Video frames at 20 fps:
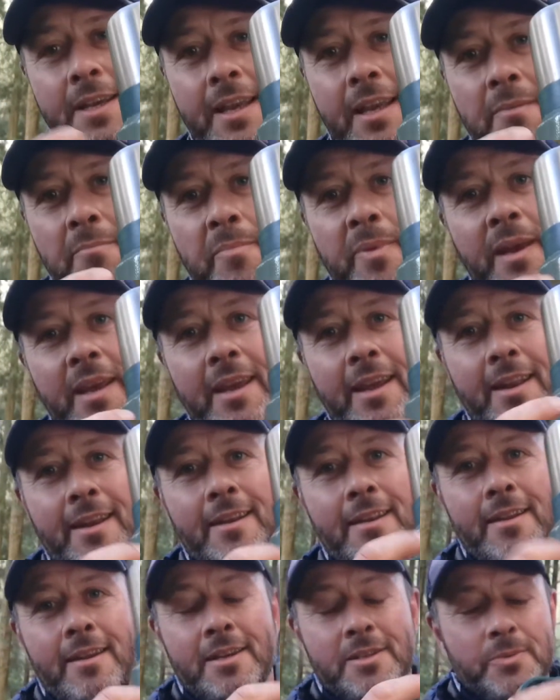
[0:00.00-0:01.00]
take a
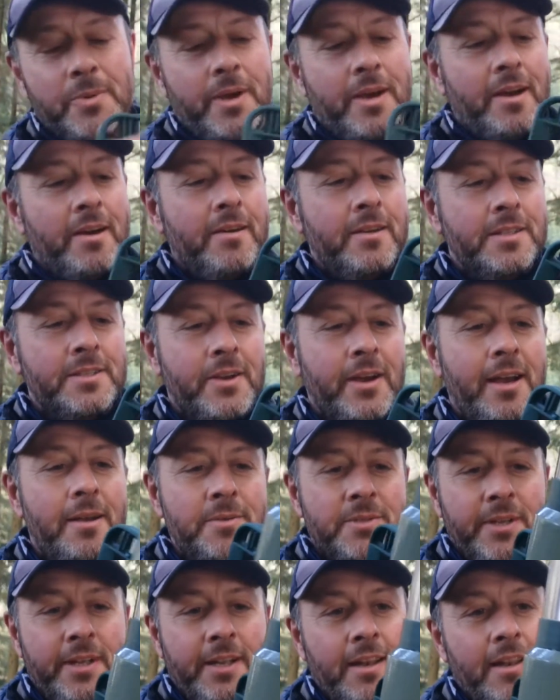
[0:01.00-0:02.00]
beating as well, so I
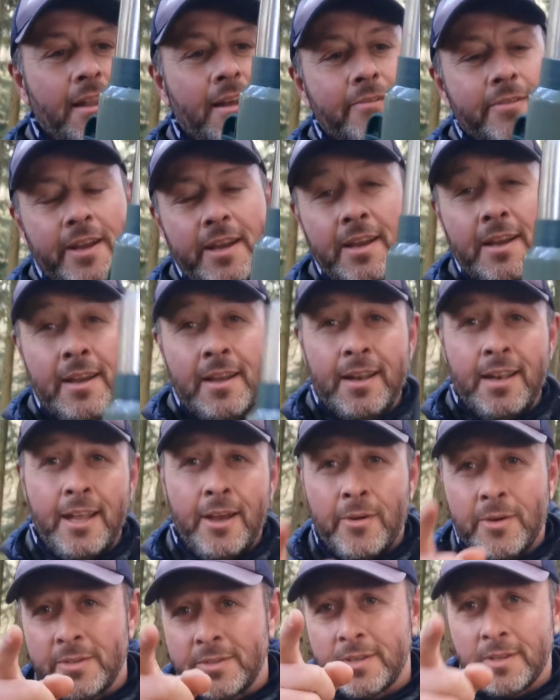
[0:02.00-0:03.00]
absolutely love it.
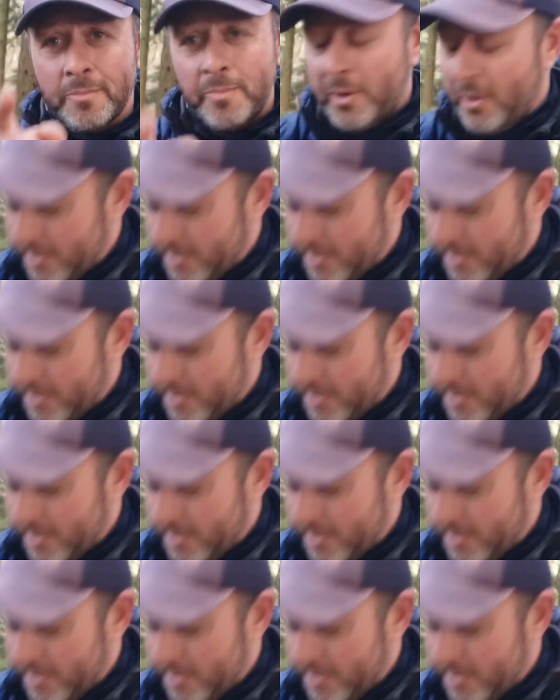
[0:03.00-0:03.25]
Now onto the